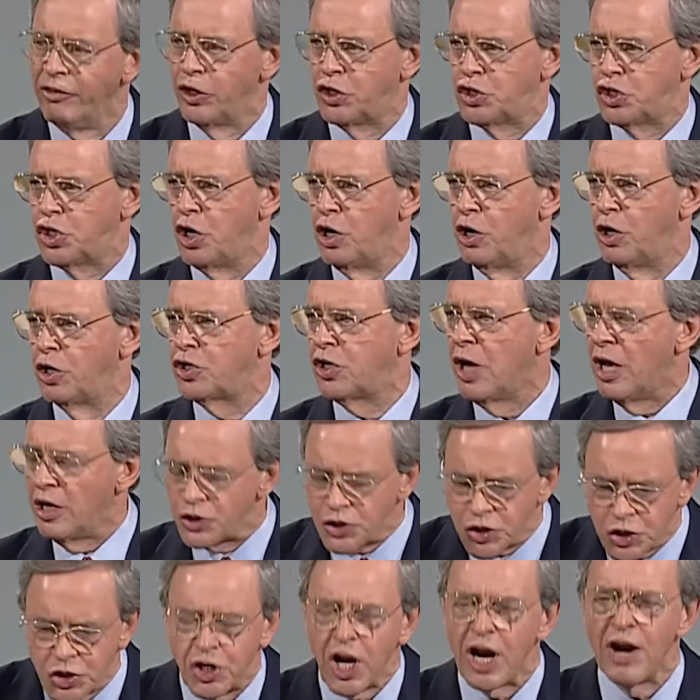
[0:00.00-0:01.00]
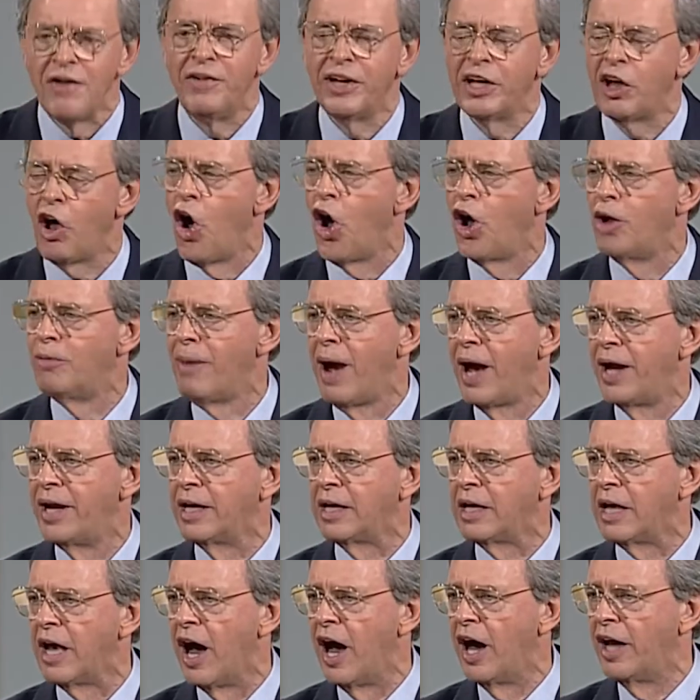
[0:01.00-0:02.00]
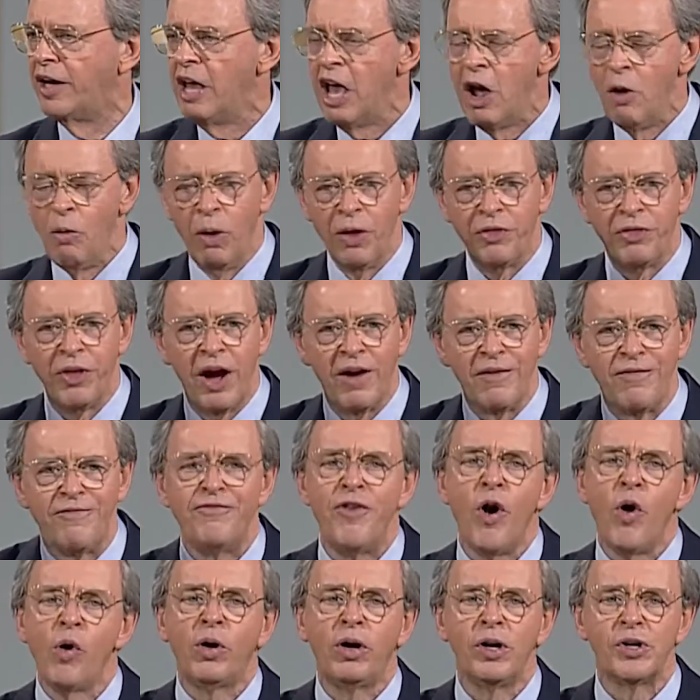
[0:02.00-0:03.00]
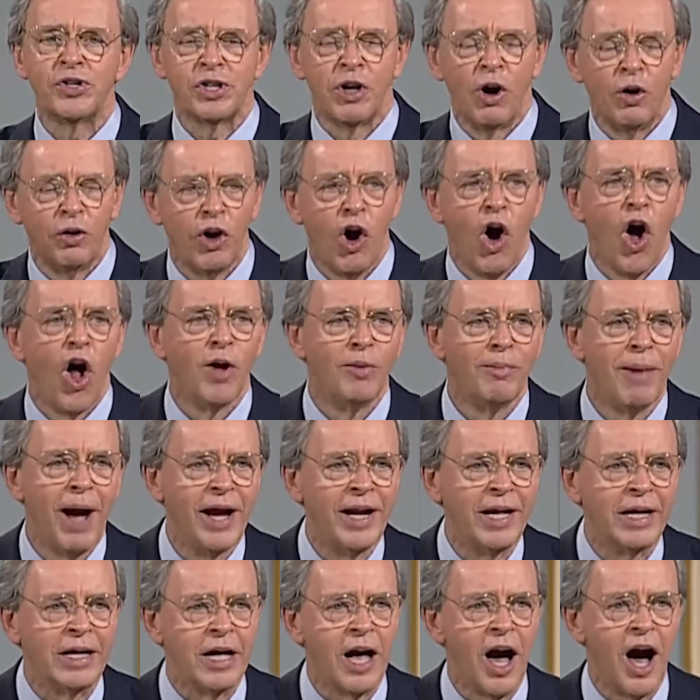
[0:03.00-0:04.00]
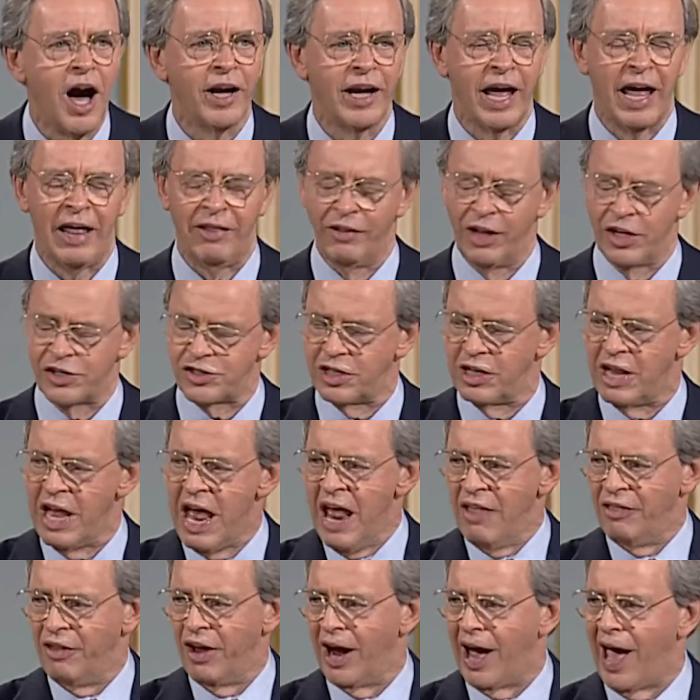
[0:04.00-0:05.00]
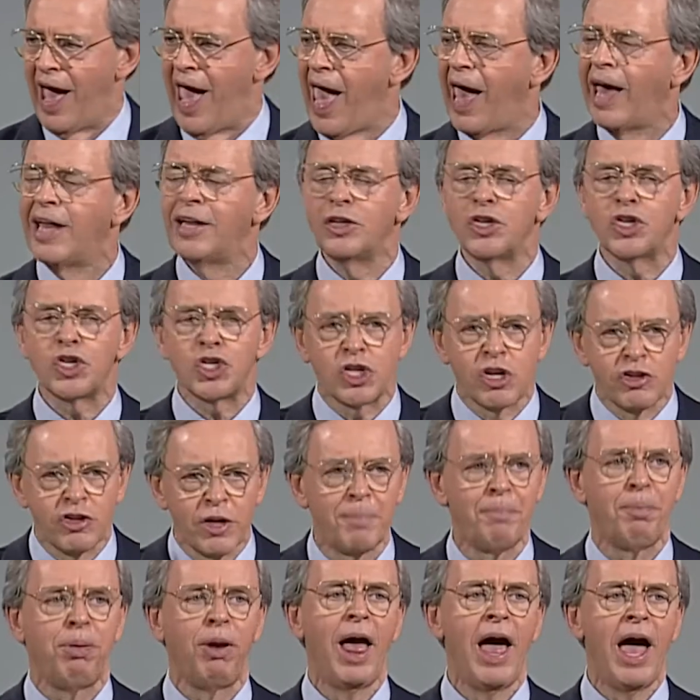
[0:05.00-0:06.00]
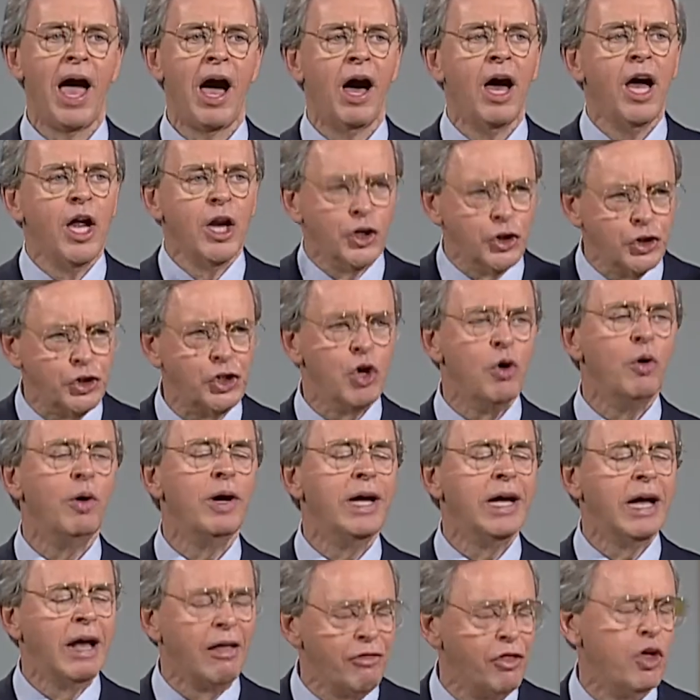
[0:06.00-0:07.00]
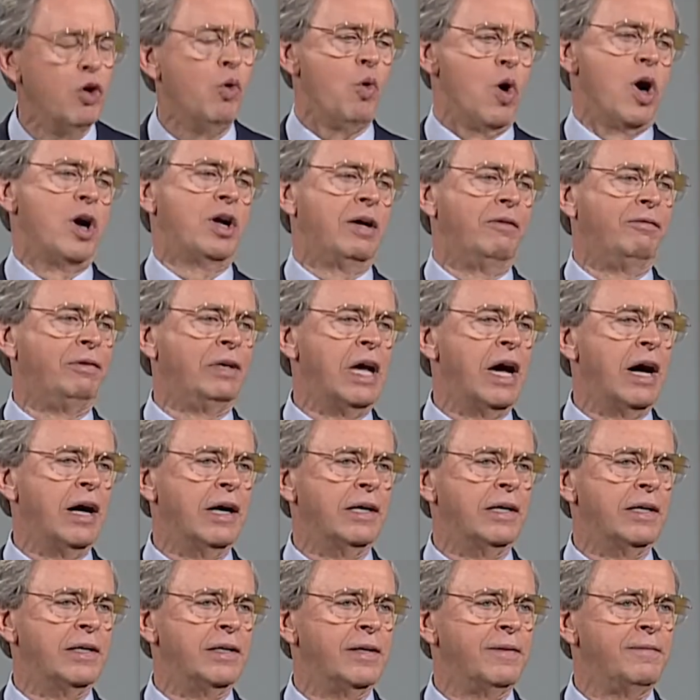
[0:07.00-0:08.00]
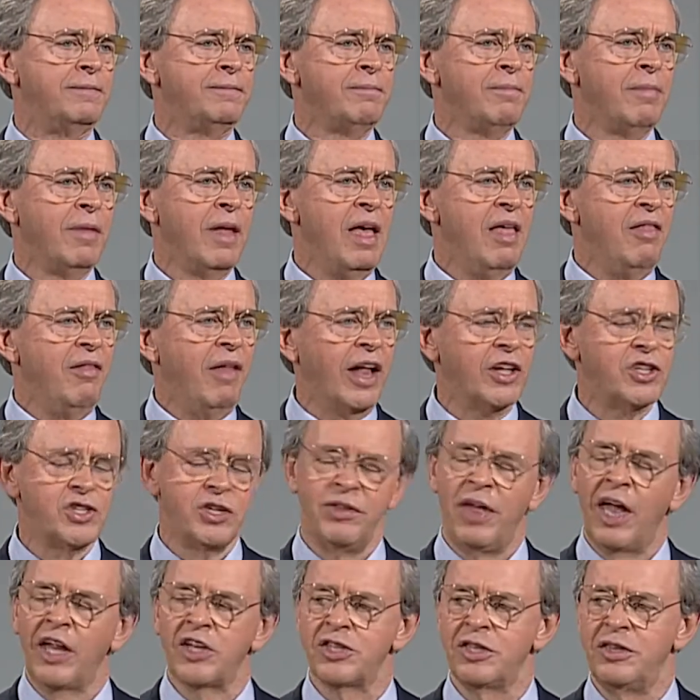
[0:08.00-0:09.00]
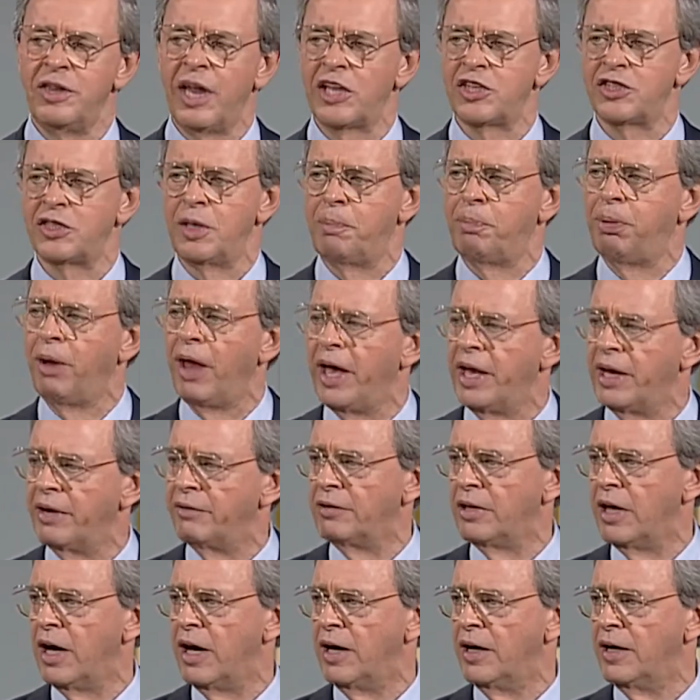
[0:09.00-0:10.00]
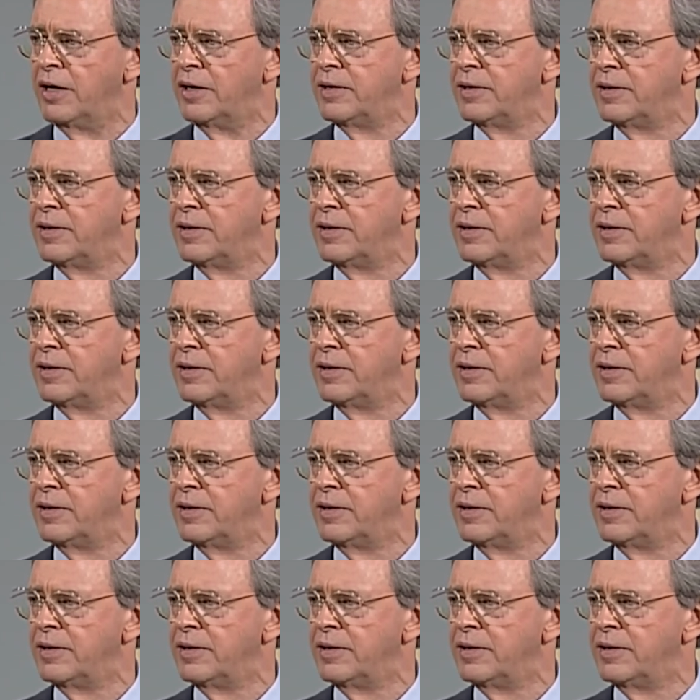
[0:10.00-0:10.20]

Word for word: the church, serving Almighty God with their focus on Almighty God, and listen, their hands to the plow doing the work of God. That's, that's, that's the plan of God.